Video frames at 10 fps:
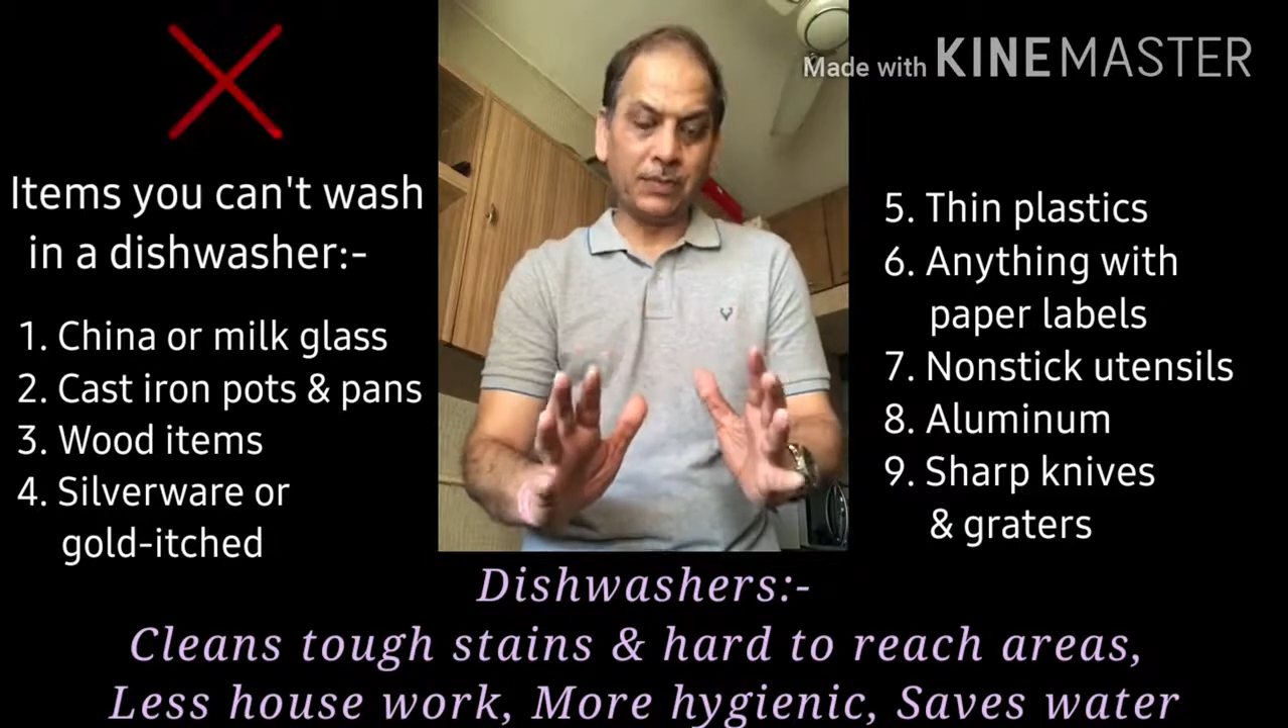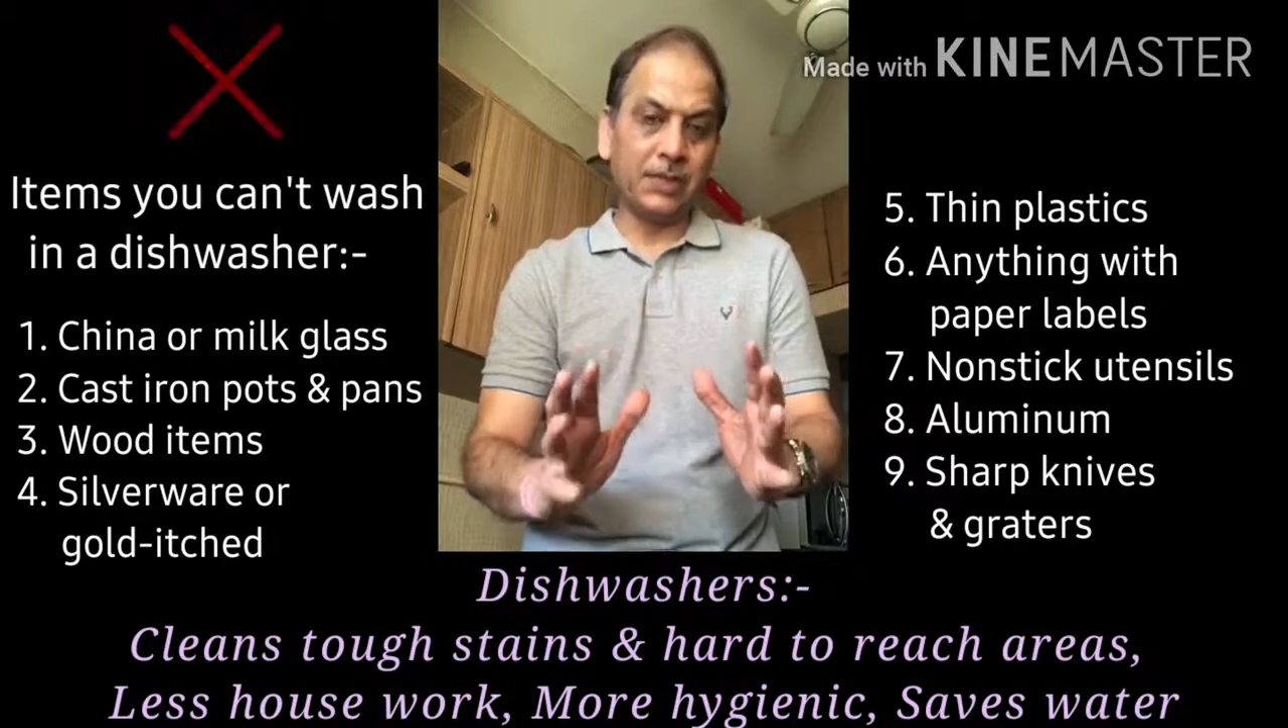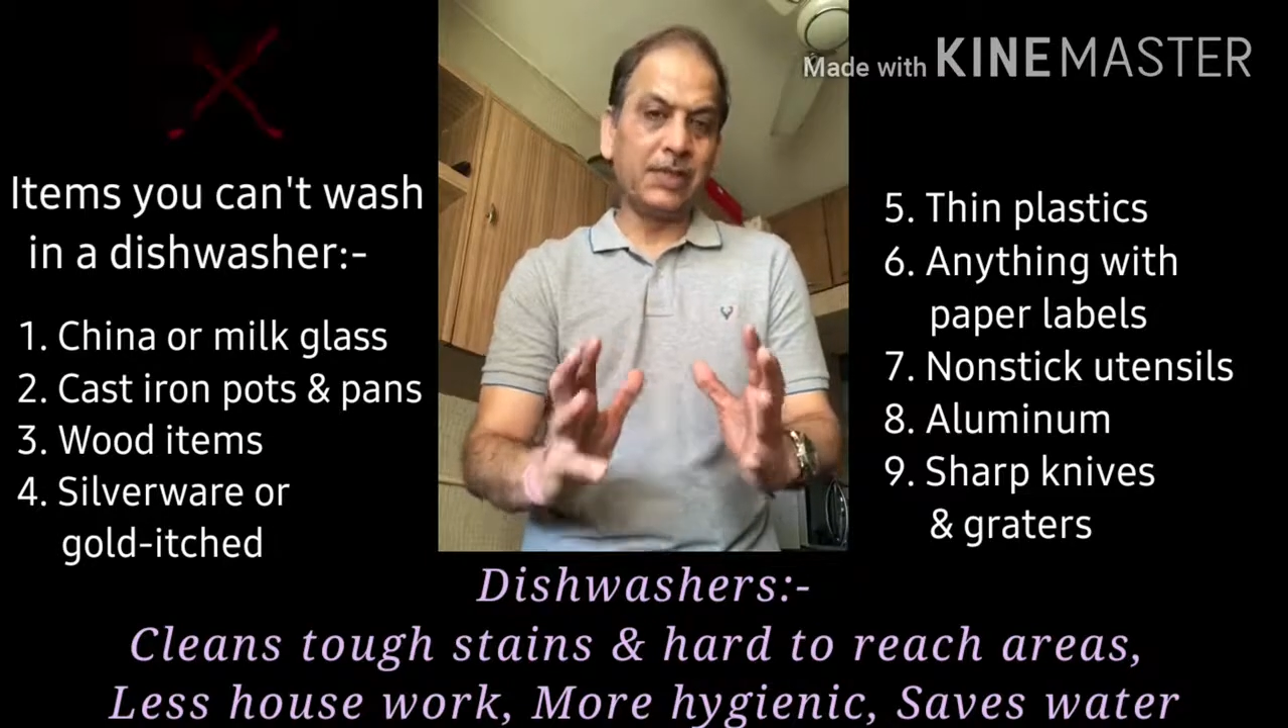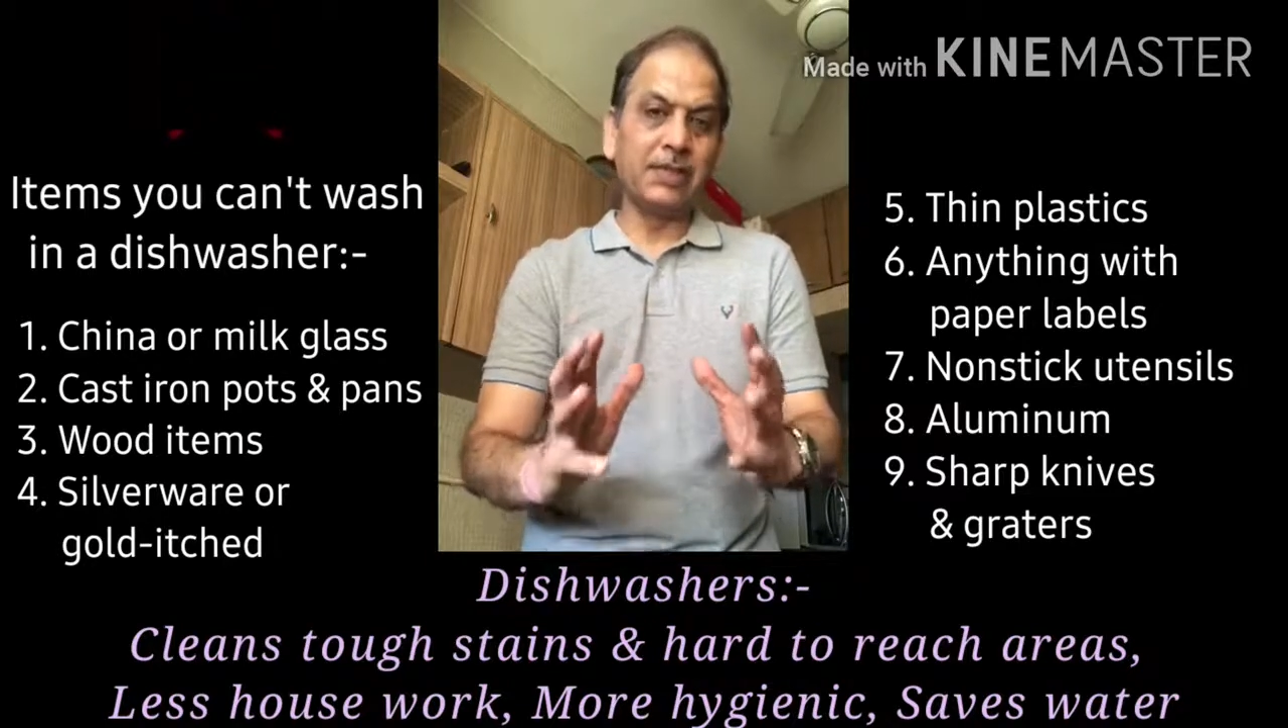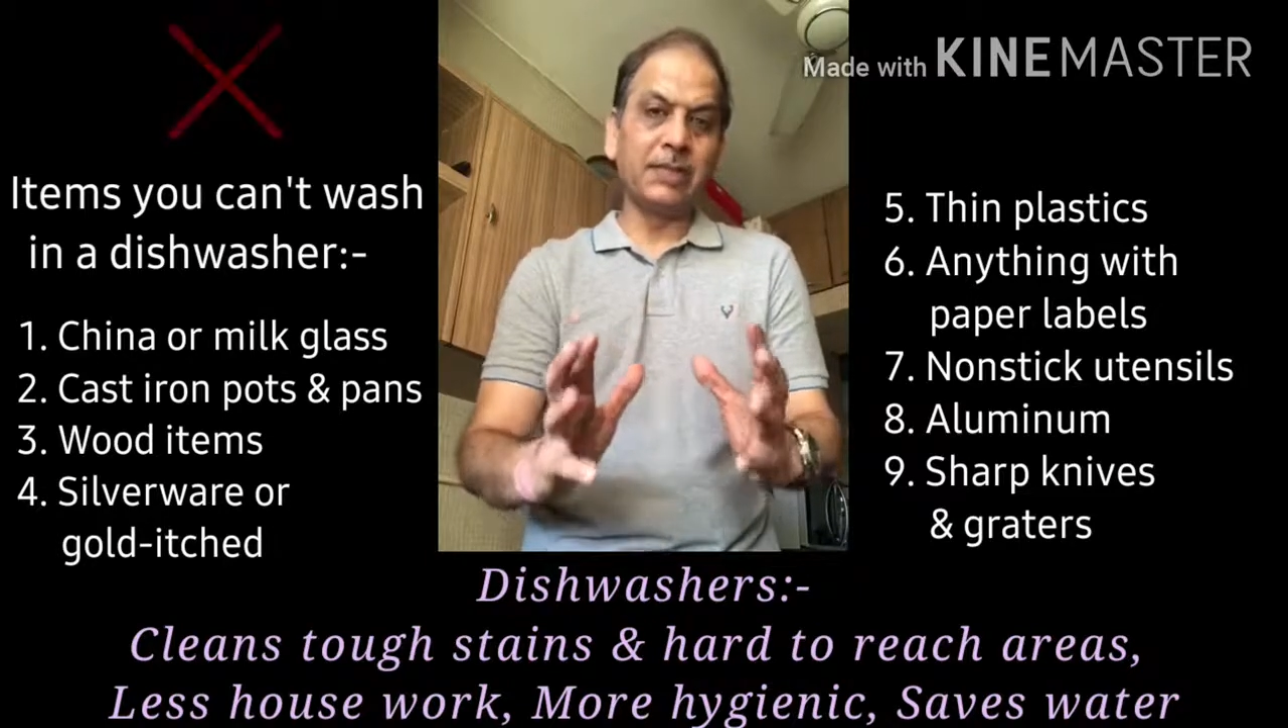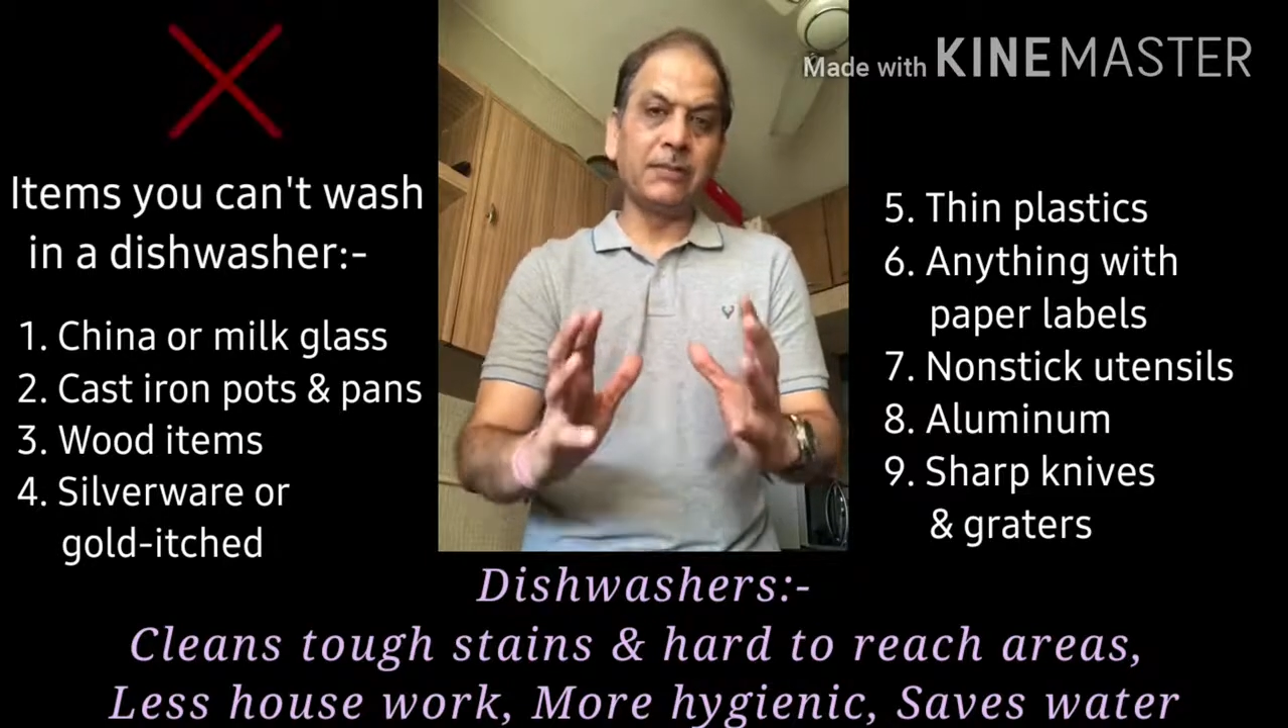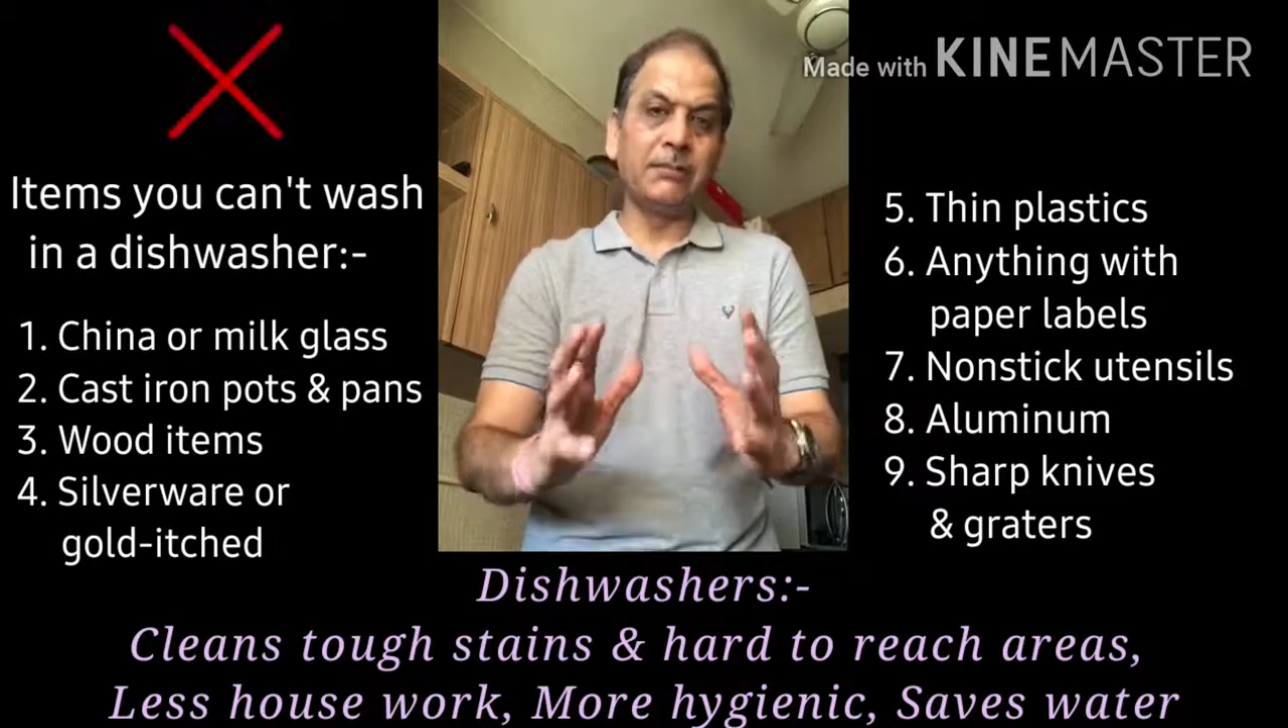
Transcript: These are the